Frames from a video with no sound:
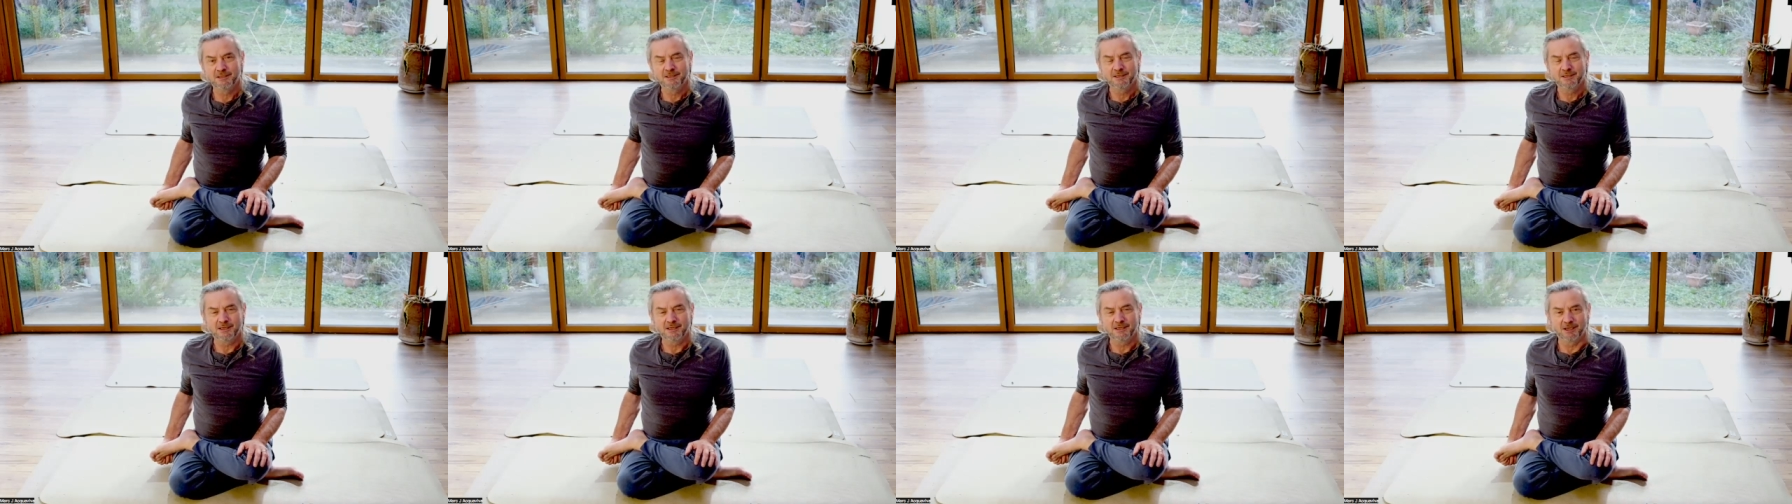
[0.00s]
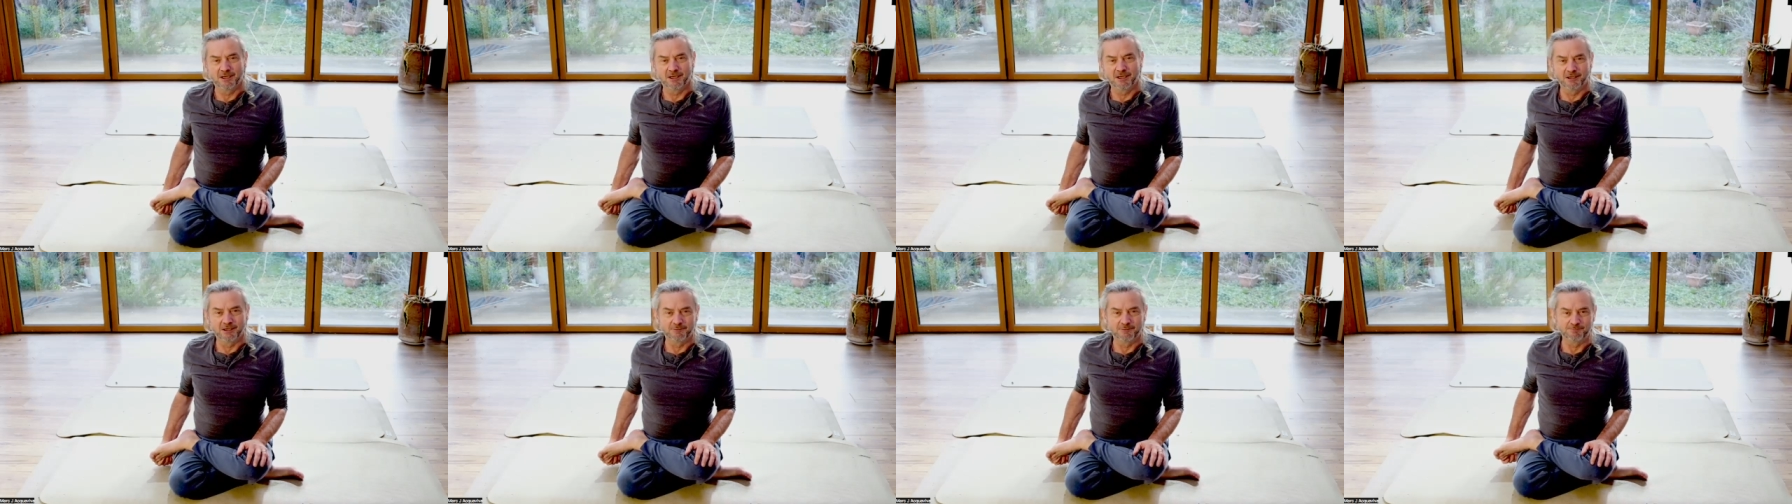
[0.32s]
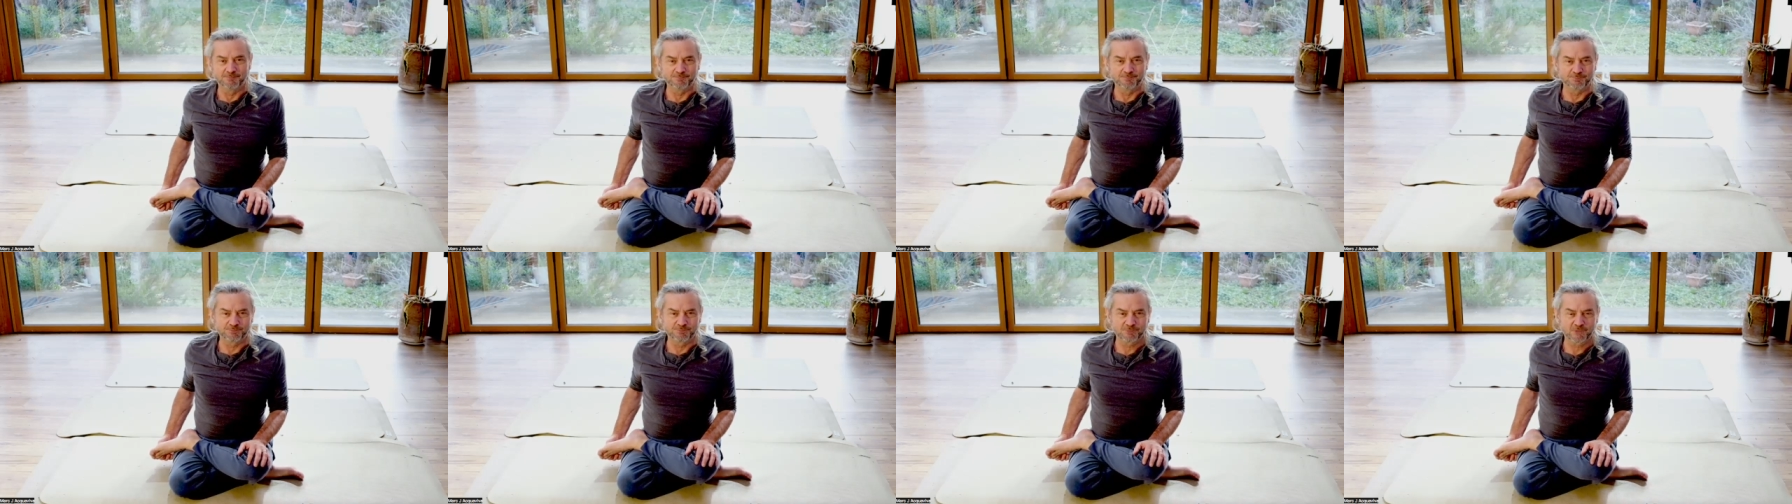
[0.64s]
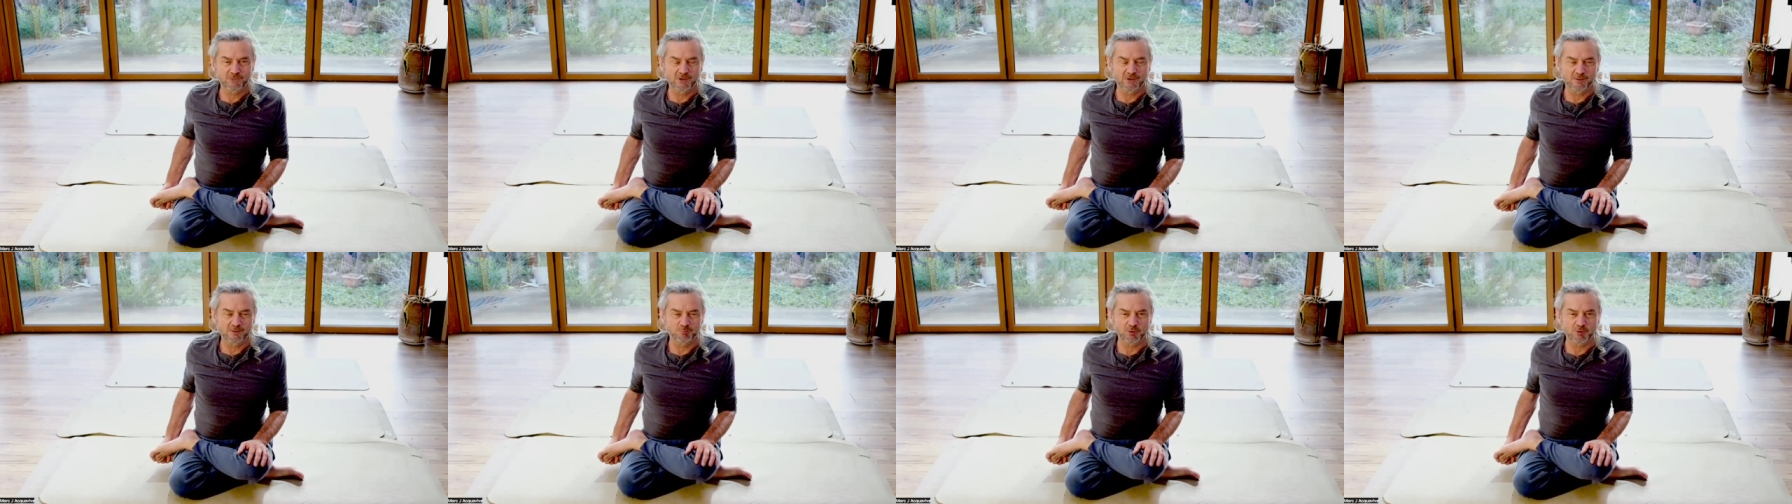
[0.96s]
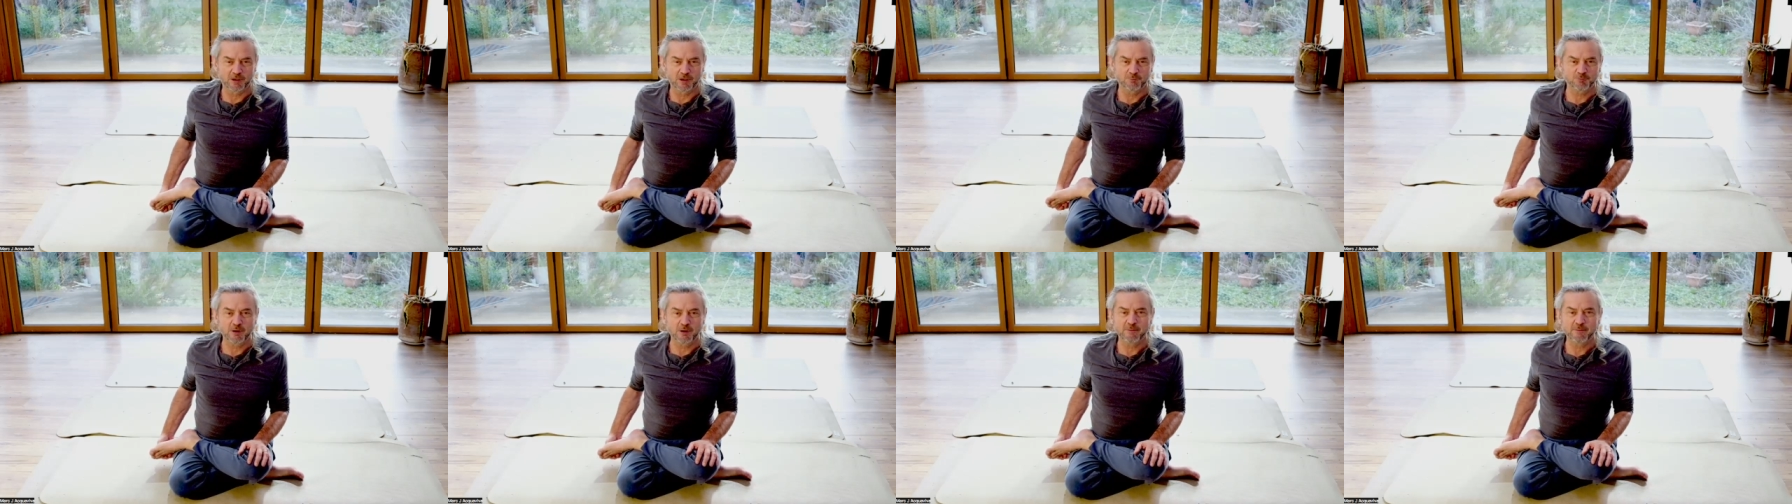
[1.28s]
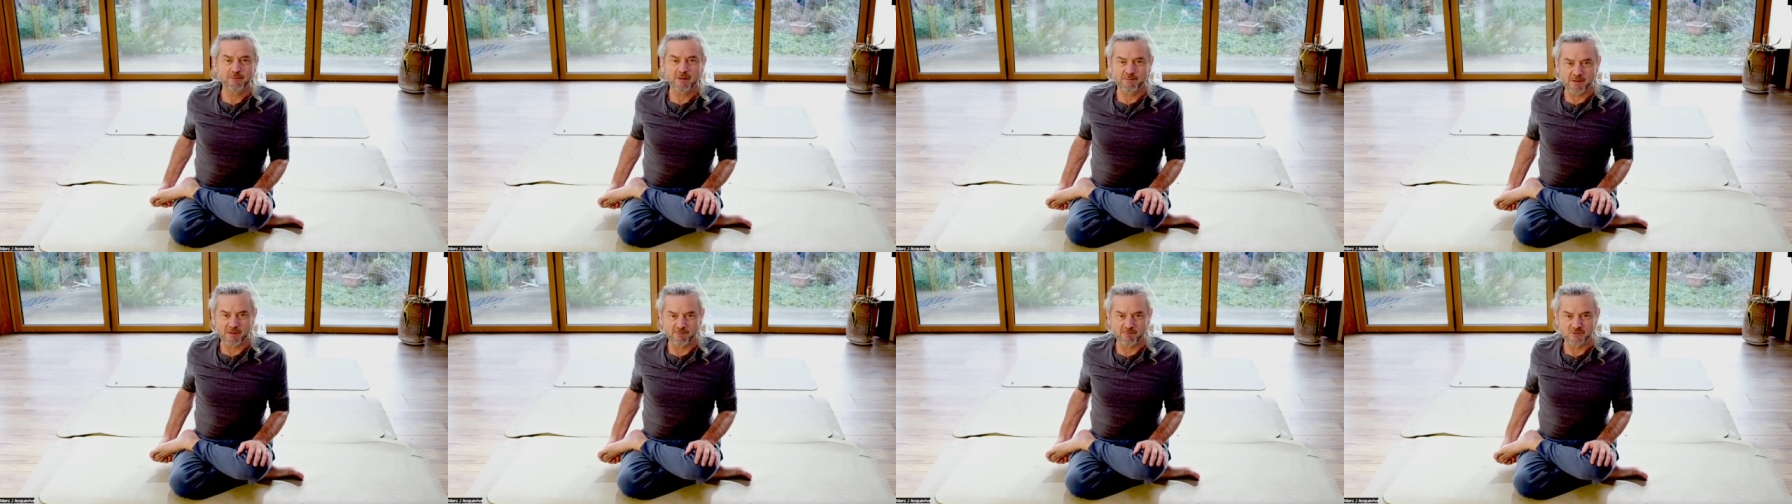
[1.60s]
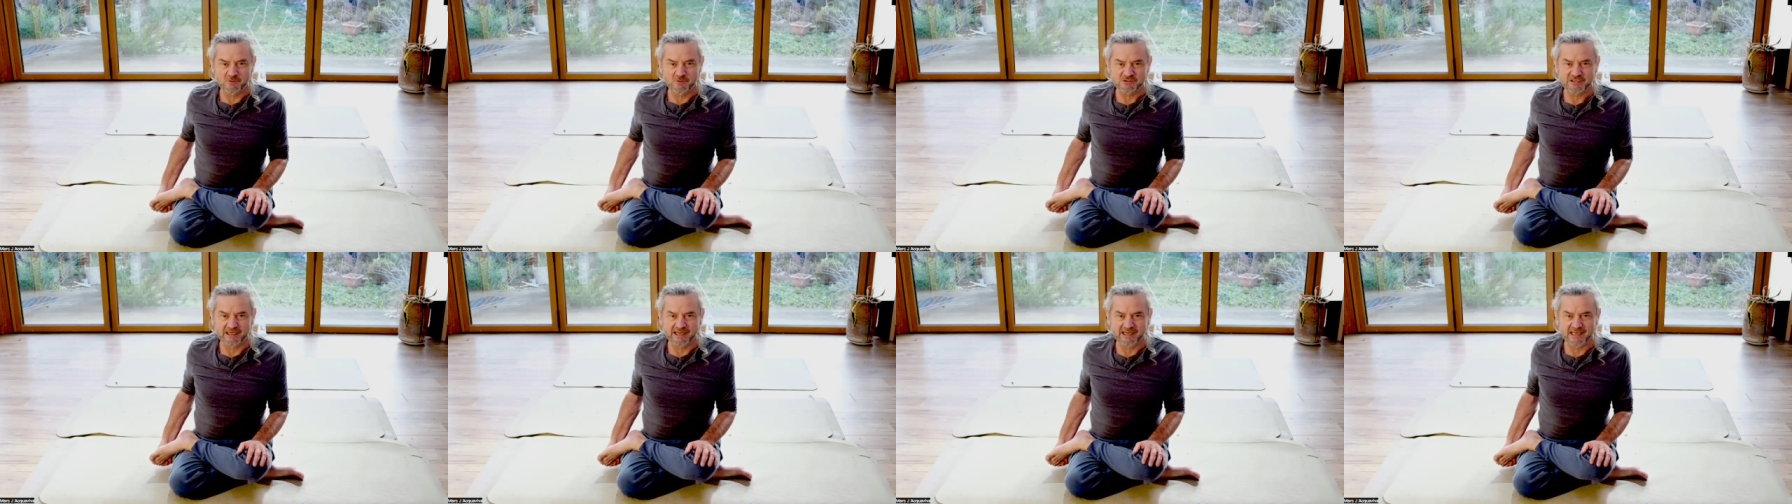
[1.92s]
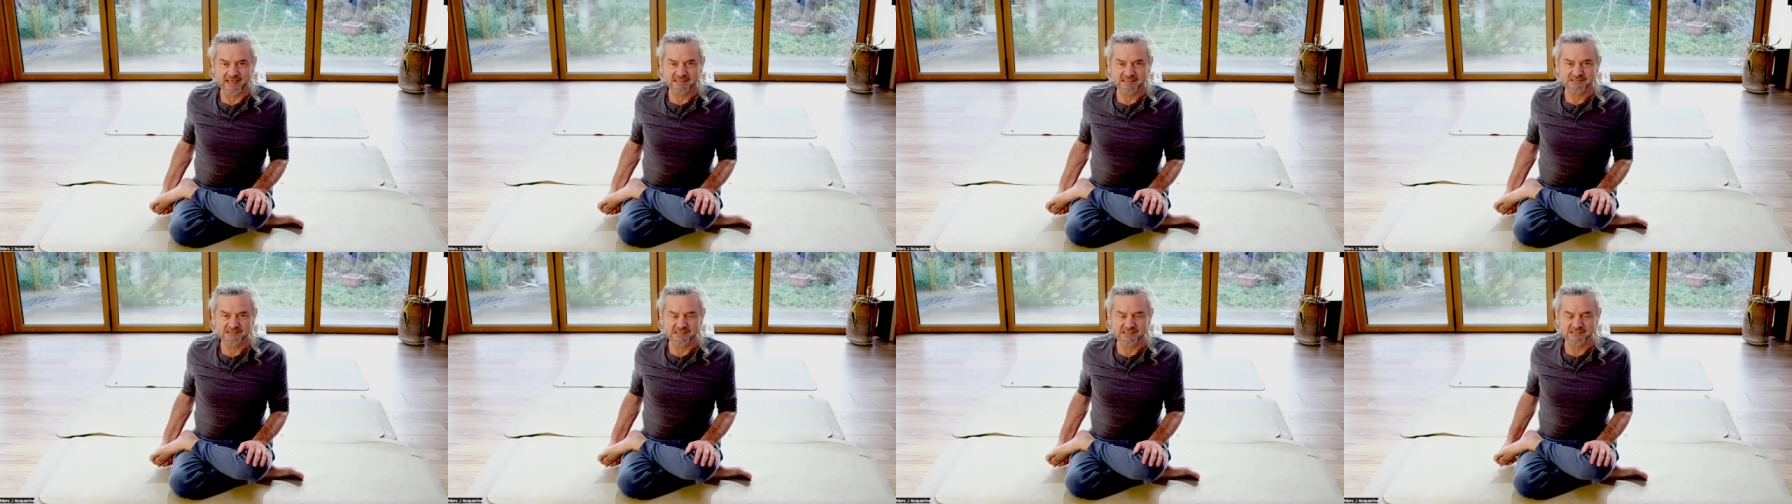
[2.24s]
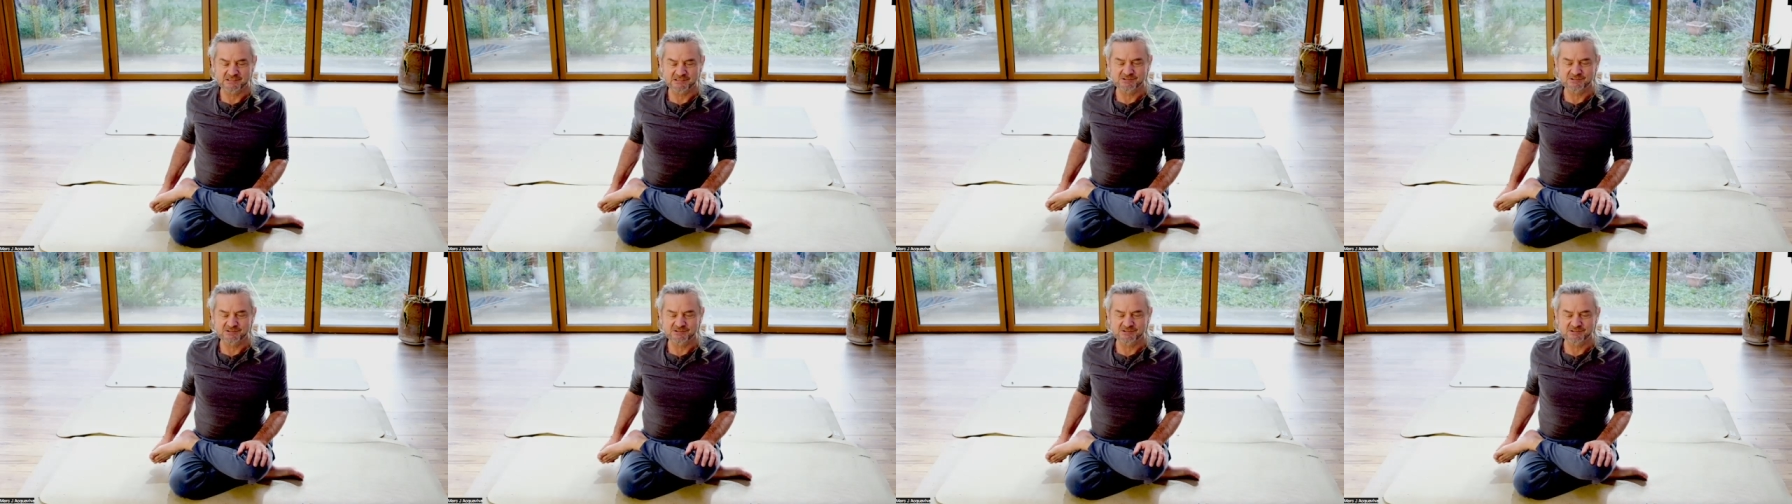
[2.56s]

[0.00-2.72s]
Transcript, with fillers: Um, pre premium members get access